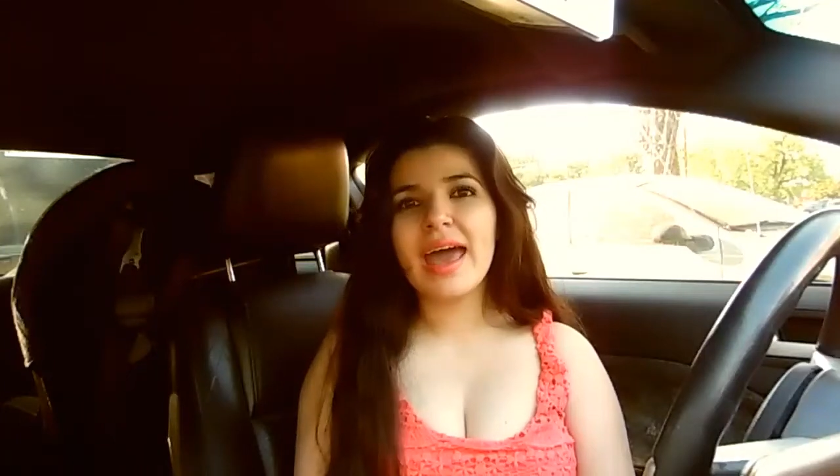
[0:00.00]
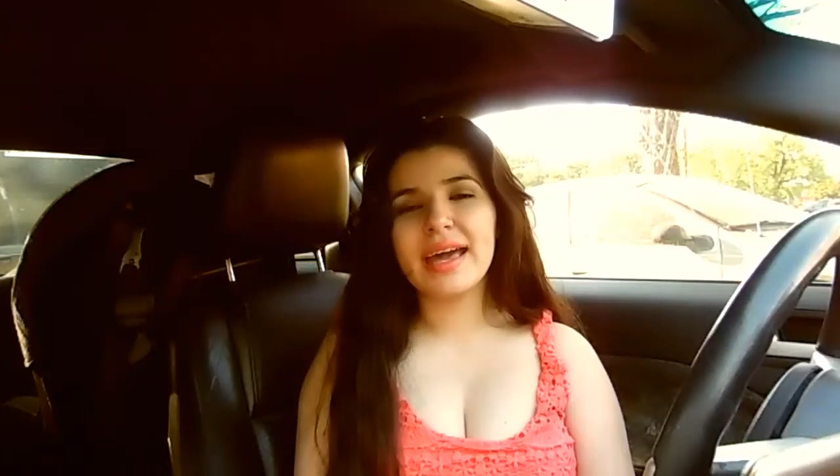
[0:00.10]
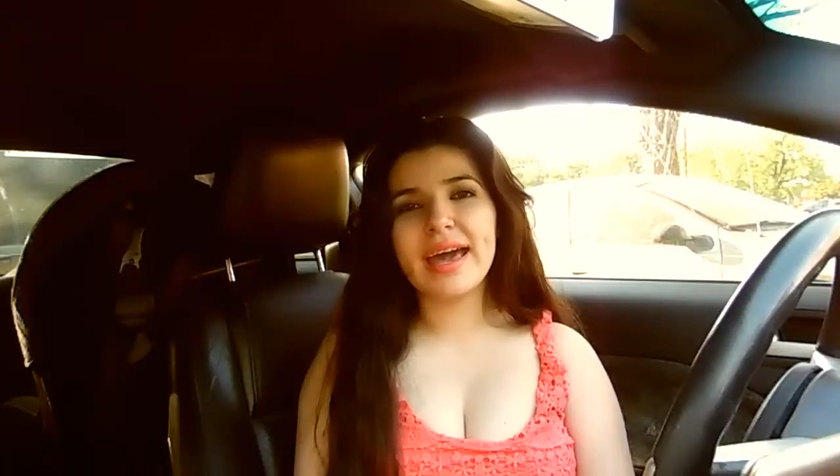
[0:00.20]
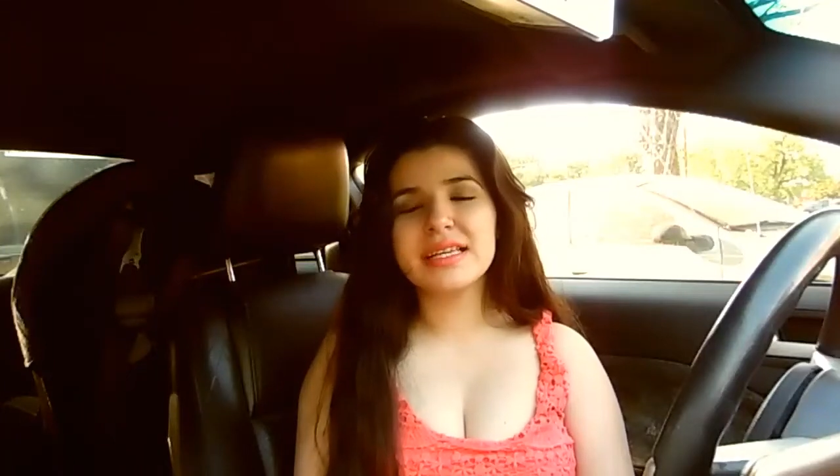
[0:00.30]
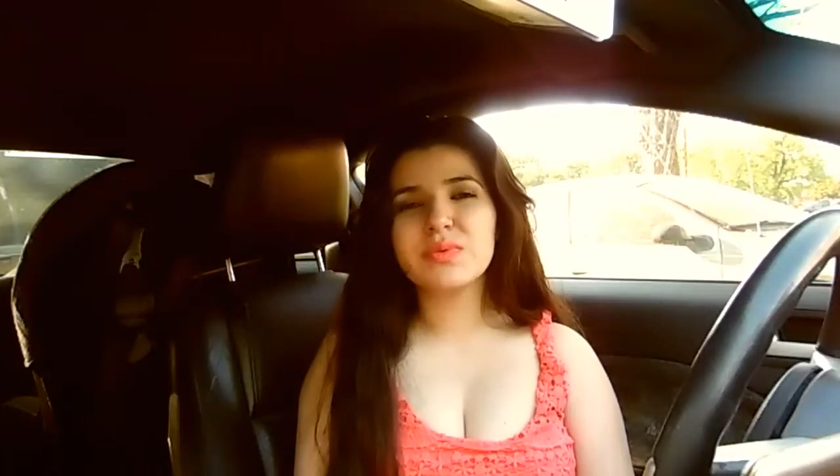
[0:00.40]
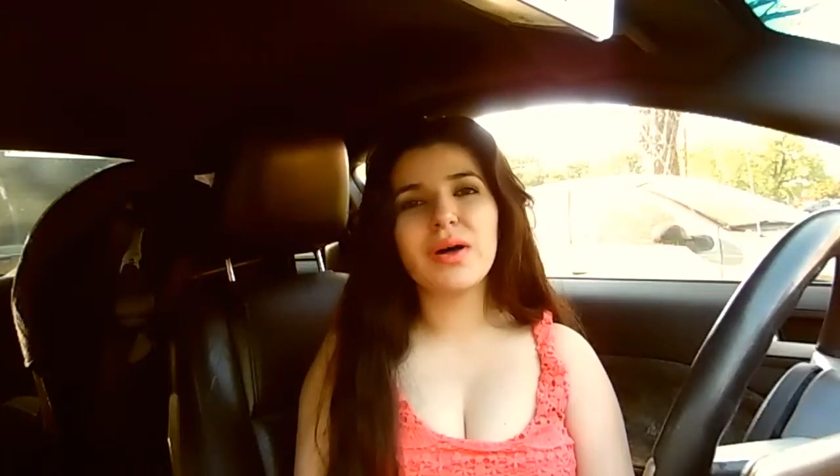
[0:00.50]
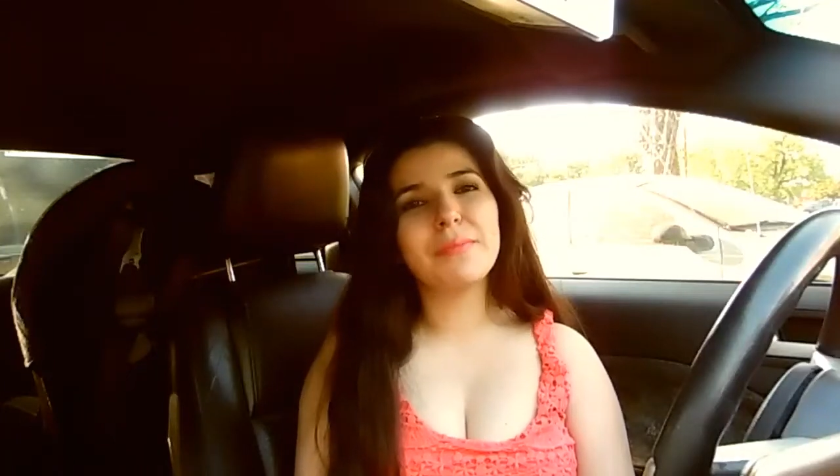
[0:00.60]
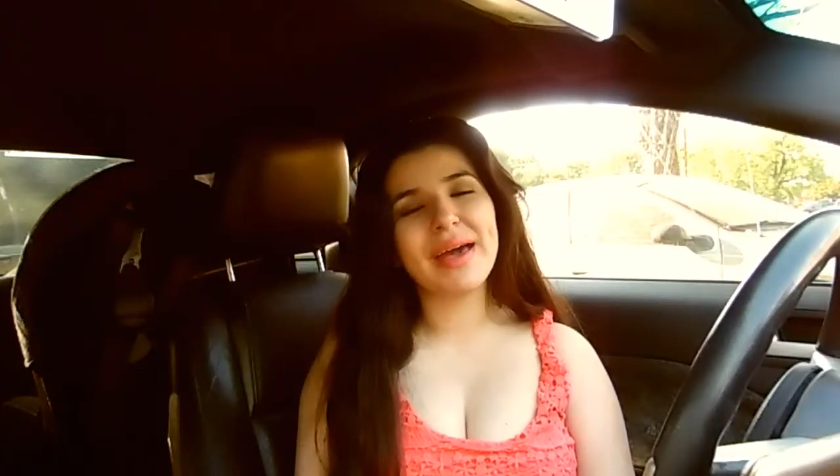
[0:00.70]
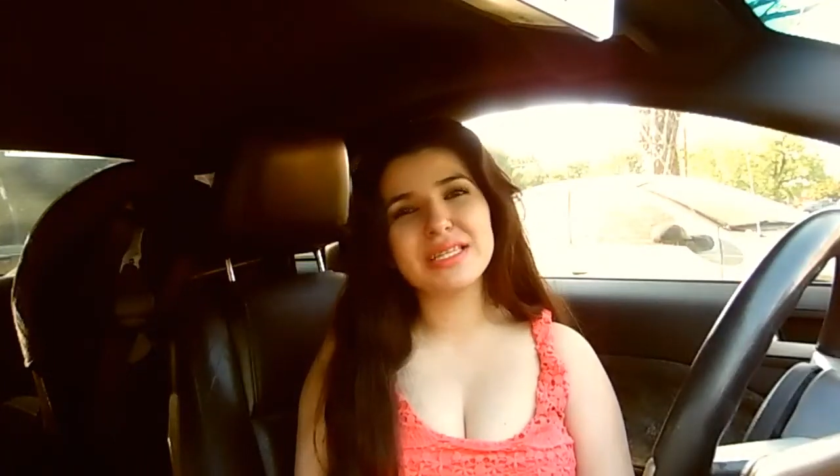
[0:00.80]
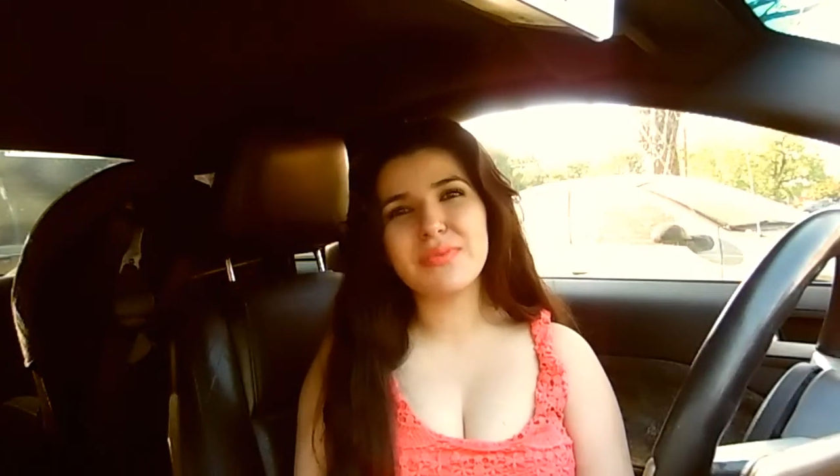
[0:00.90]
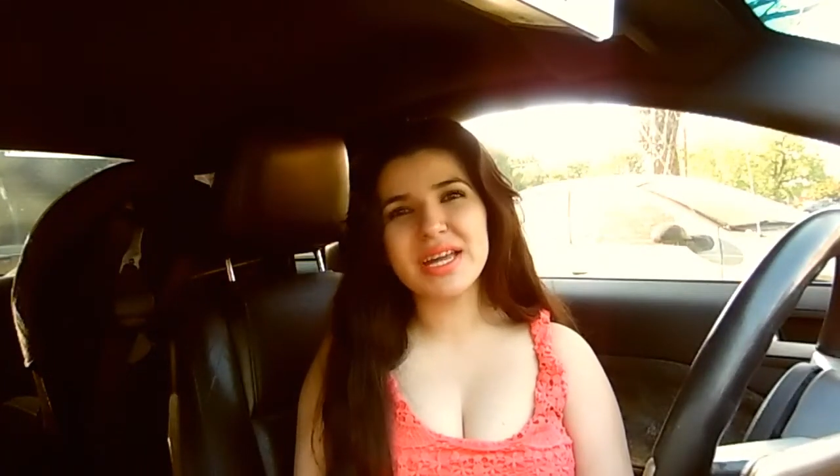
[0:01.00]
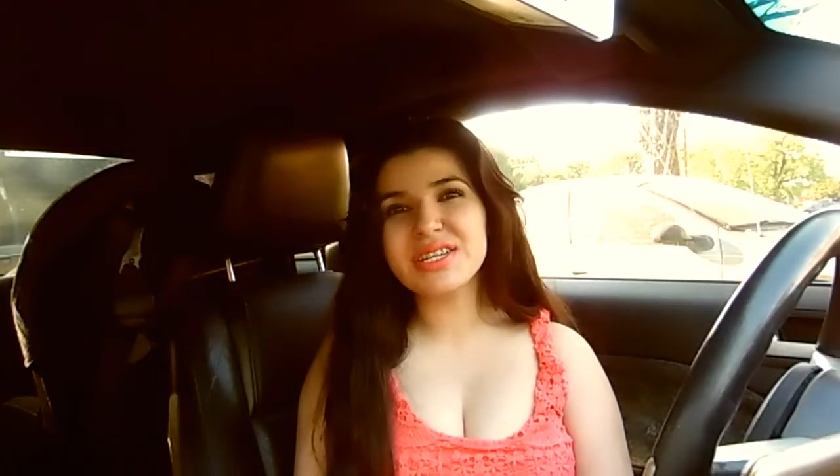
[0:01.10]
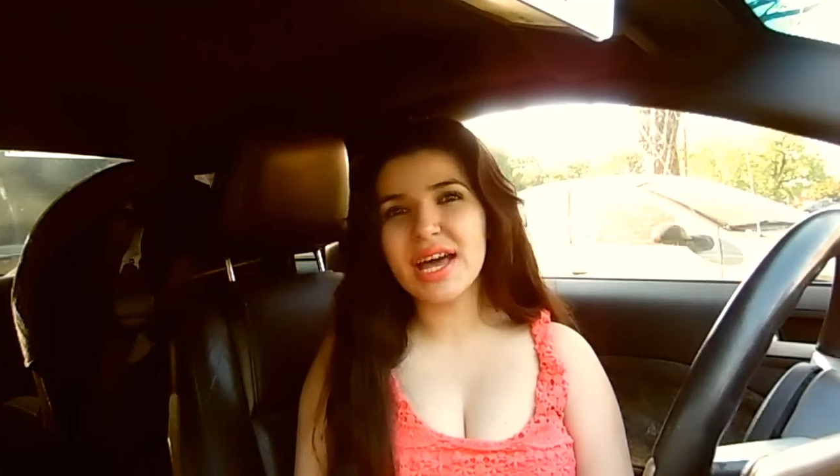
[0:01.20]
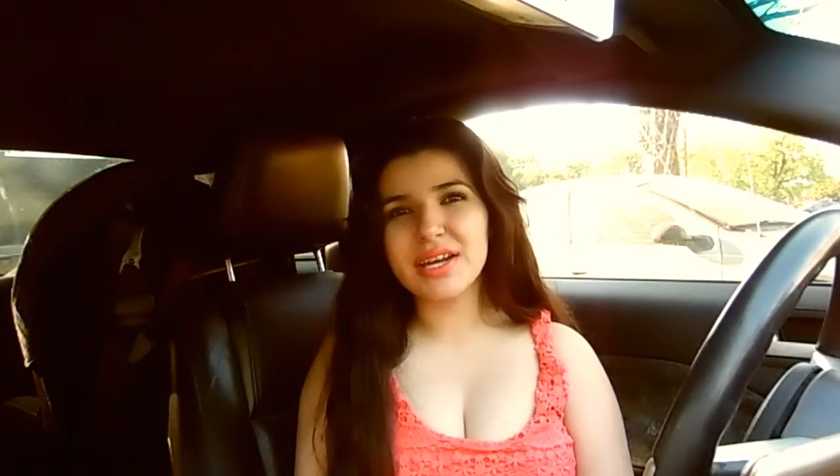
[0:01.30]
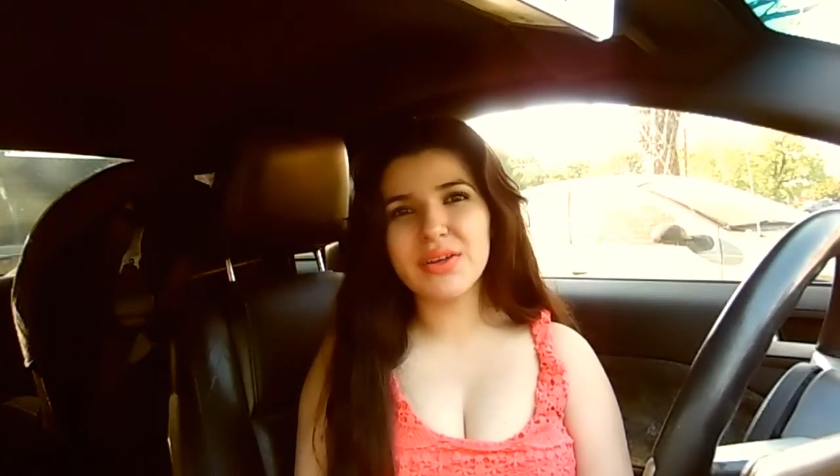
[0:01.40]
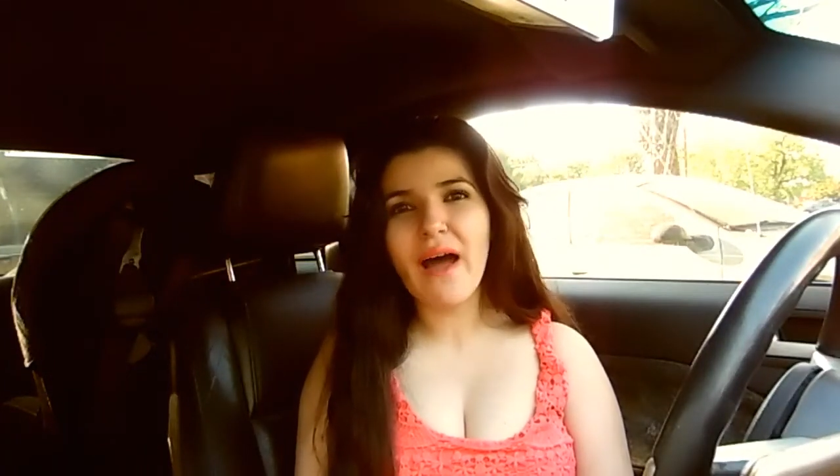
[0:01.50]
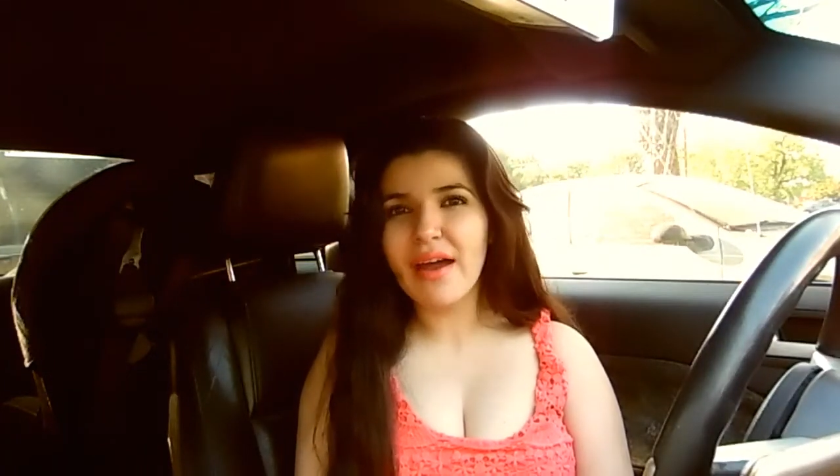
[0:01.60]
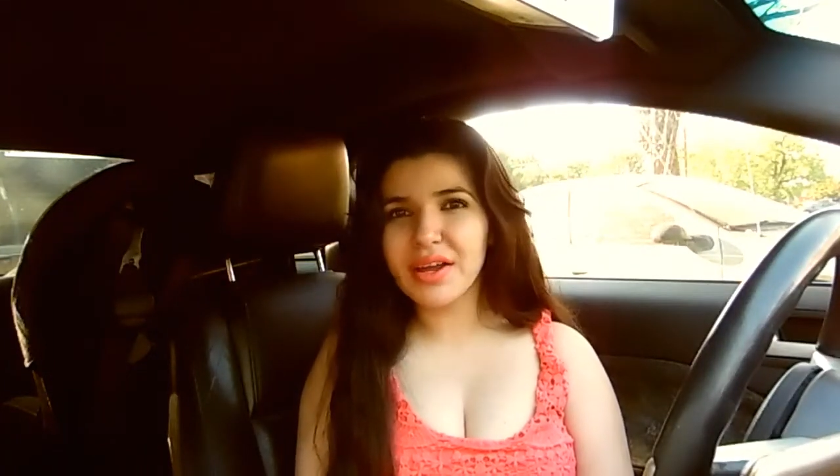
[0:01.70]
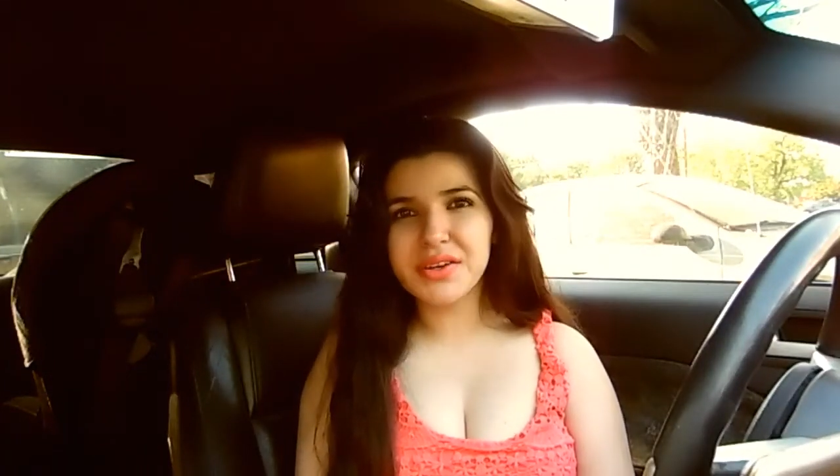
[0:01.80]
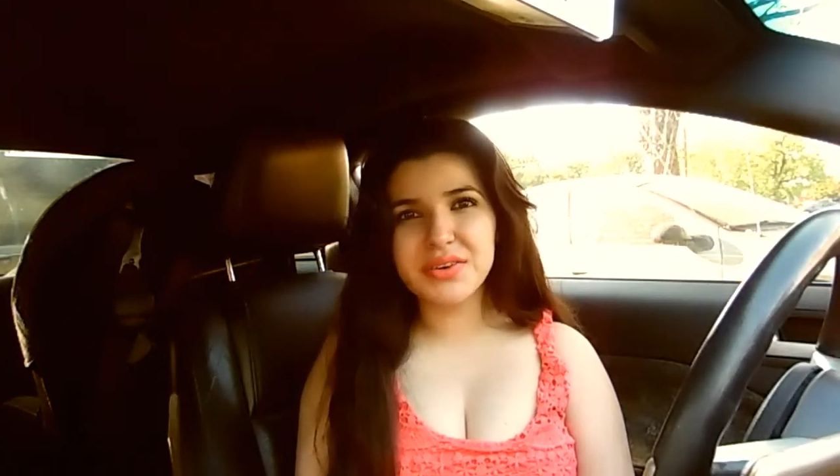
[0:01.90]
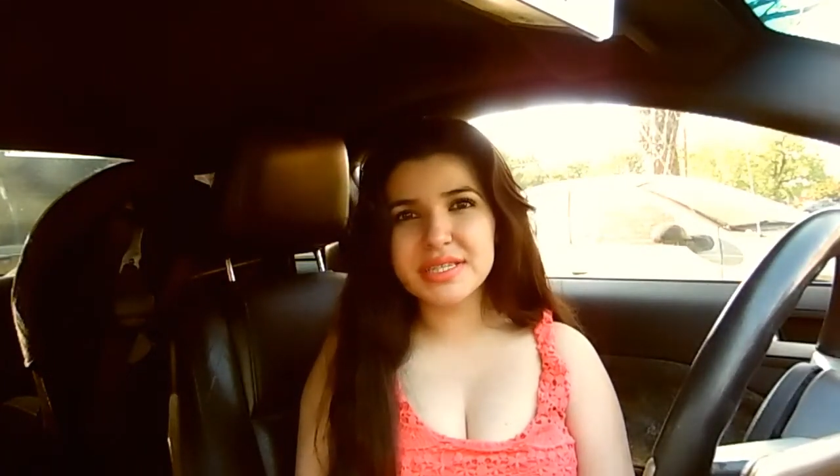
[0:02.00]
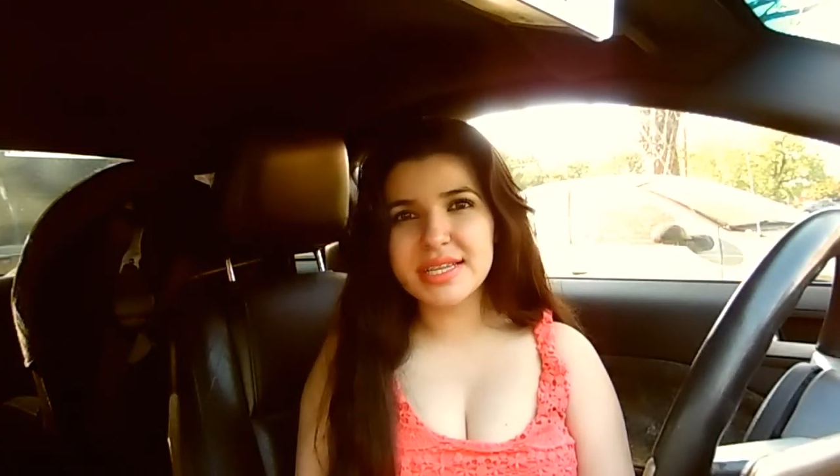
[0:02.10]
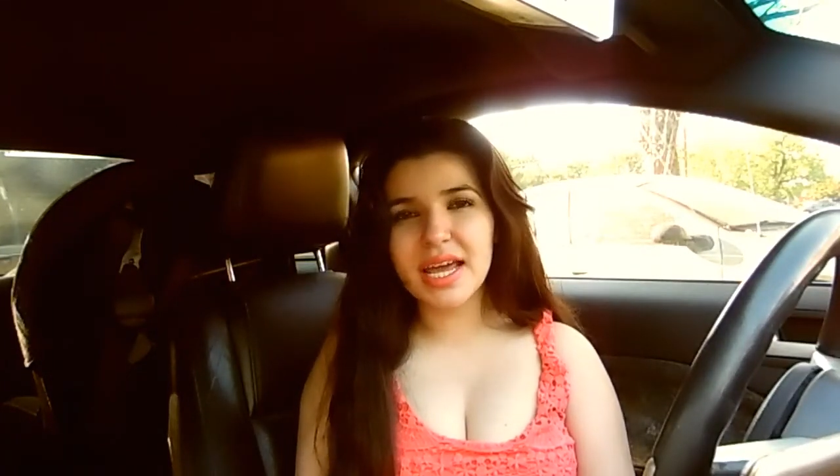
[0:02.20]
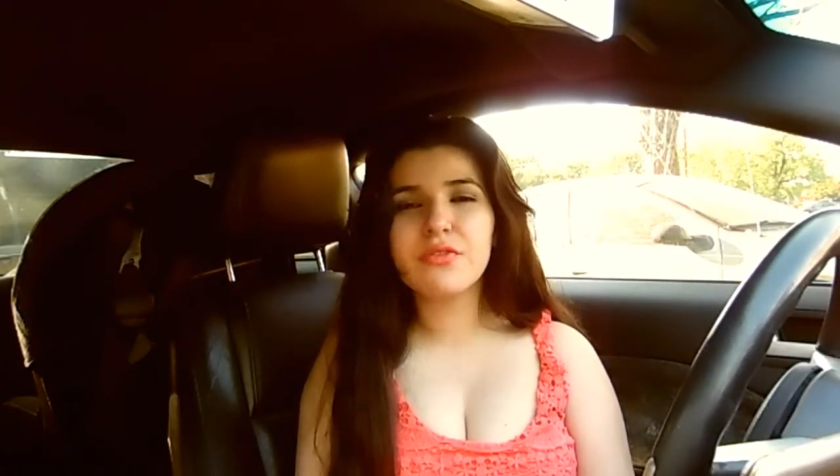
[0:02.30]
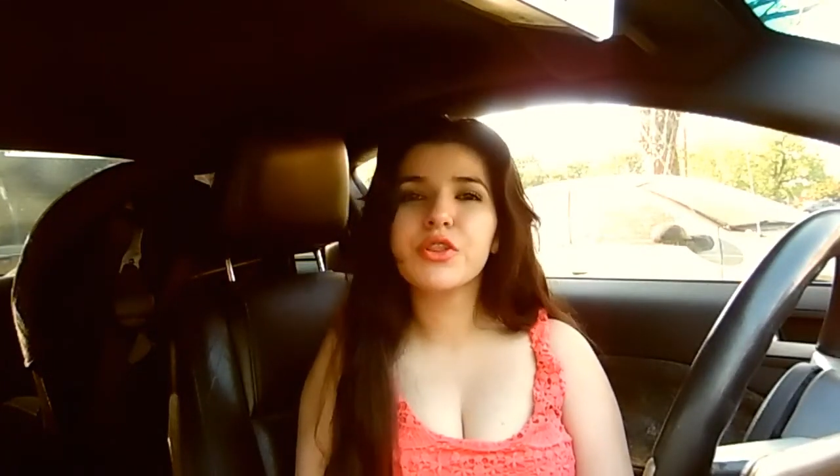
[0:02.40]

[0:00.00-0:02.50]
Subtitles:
Hey guys, welcome back to my channel. How are you doing today?